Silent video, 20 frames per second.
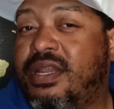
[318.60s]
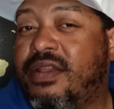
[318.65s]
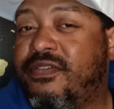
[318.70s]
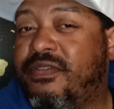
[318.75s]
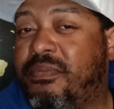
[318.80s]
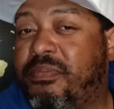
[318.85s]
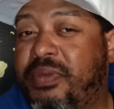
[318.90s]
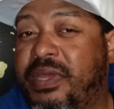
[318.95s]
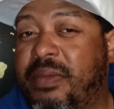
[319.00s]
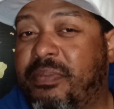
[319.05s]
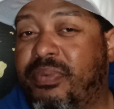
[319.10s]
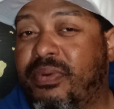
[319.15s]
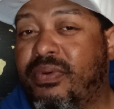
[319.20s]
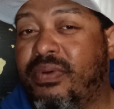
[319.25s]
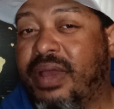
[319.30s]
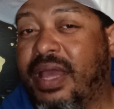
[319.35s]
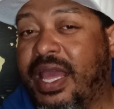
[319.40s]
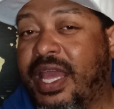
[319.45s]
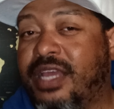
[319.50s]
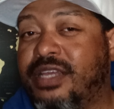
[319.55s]
of
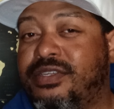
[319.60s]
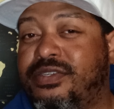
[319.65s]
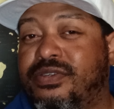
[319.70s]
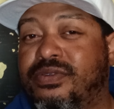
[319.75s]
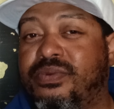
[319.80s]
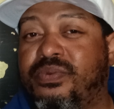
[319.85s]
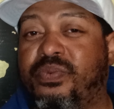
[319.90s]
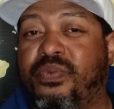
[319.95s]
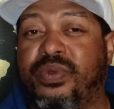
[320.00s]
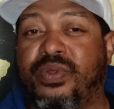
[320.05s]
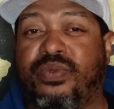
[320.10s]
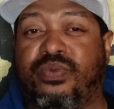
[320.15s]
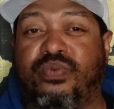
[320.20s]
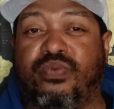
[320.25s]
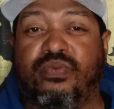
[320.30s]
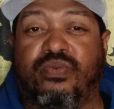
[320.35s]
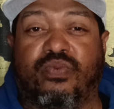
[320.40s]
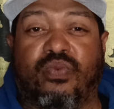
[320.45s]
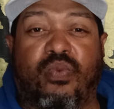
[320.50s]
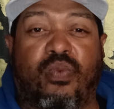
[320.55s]
people answered with
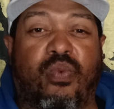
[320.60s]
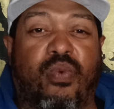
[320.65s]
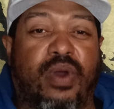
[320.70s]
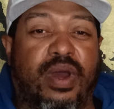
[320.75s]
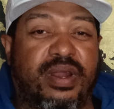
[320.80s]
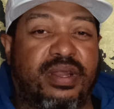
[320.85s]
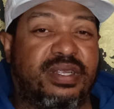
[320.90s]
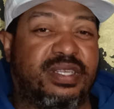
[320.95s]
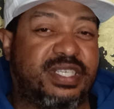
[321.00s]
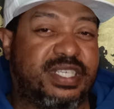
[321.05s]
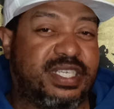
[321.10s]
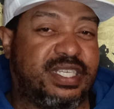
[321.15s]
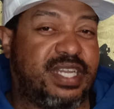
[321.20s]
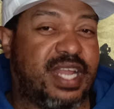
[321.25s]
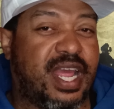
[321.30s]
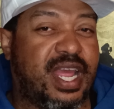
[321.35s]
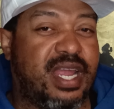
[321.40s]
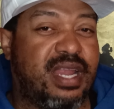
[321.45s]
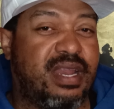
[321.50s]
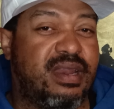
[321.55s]
one
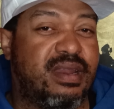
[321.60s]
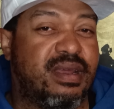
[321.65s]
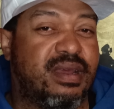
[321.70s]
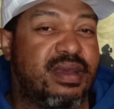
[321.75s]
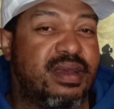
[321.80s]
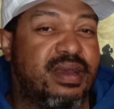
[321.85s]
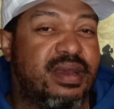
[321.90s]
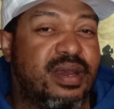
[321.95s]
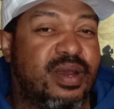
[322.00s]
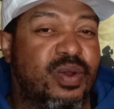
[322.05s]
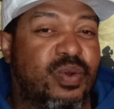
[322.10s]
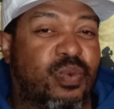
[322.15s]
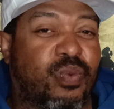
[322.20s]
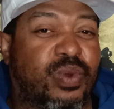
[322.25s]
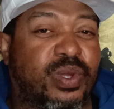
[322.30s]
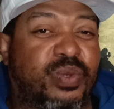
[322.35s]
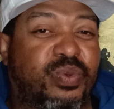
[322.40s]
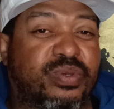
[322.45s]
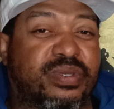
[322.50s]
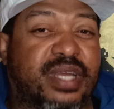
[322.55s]
state,
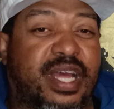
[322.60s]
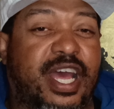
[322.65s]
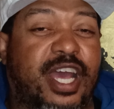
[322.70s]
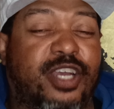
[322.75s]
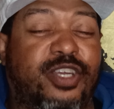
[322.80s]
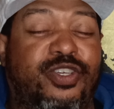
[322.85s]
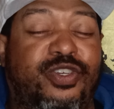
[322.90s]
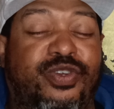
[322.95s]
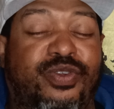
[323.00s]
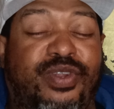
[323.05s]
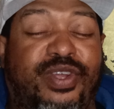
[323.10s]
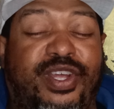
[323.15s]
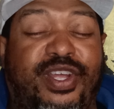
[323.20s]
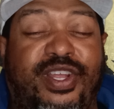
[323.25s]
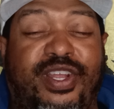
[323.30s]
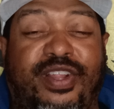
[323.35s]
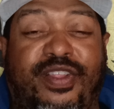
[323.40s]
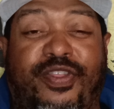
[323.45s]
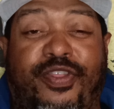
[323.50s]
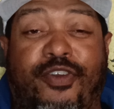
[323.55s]
which was
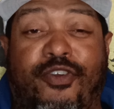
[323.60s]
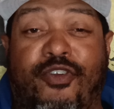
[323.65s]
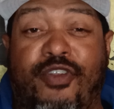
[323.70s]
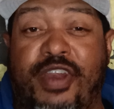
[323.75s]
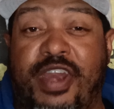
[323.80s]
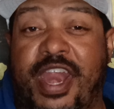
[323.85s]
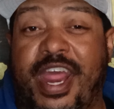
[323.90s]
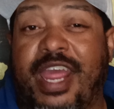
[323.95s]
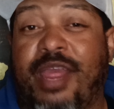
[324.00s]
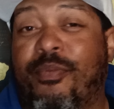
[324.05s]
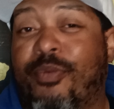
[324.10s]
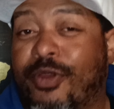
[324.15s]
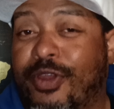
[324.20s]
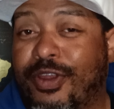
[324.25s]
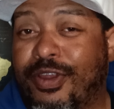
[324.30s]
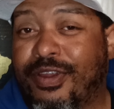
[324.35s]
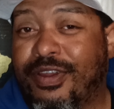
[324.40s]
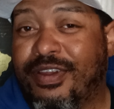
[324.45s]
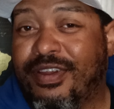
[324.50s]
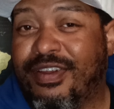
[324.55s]
actually their
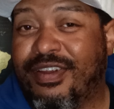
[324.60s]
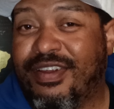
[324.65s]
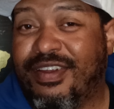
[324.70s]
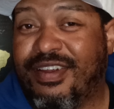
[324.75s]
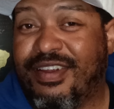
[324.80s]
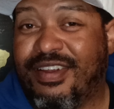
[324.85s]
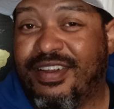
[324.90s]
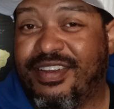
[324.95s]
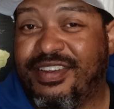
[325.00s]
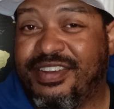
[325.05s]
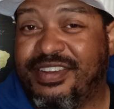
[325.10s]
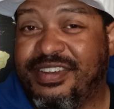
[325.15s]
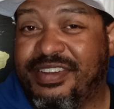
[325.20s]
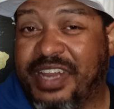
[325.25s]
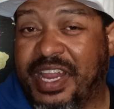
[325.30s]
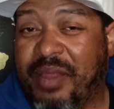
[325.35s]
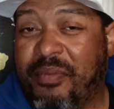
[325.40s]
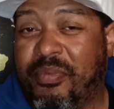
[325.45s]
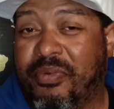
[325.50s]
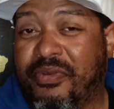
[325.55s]
neighbor,
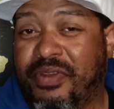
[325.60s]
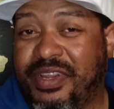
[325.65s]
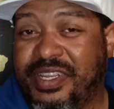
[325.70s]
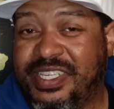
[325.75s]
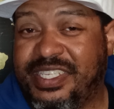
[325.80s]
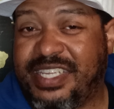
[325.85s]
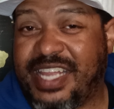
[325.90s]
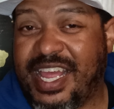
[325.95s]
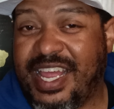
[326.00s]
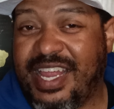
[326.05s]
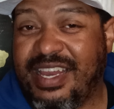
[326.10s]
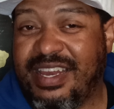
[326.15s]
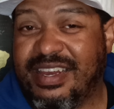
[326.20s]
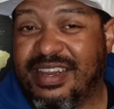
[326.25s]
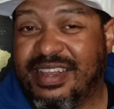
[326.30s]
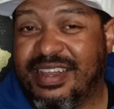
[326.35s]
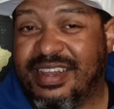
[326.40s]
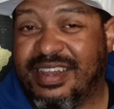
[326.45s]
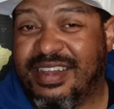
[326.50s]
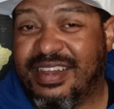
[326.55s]
neighboring state.
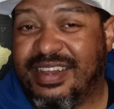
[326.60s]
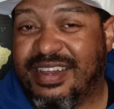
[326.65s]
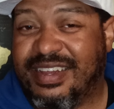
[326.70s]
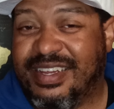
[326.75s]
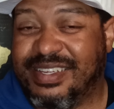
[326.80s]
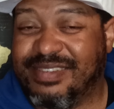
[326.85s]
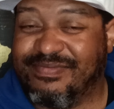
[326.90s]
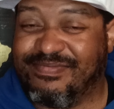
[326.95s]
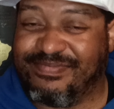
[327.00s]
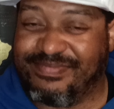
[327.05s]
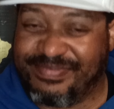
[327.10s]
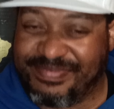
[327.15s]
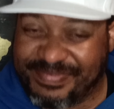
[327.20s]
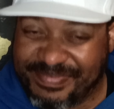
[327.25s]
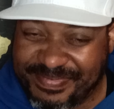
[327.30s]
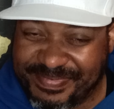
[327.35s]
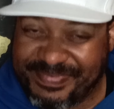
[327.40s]
Hmm.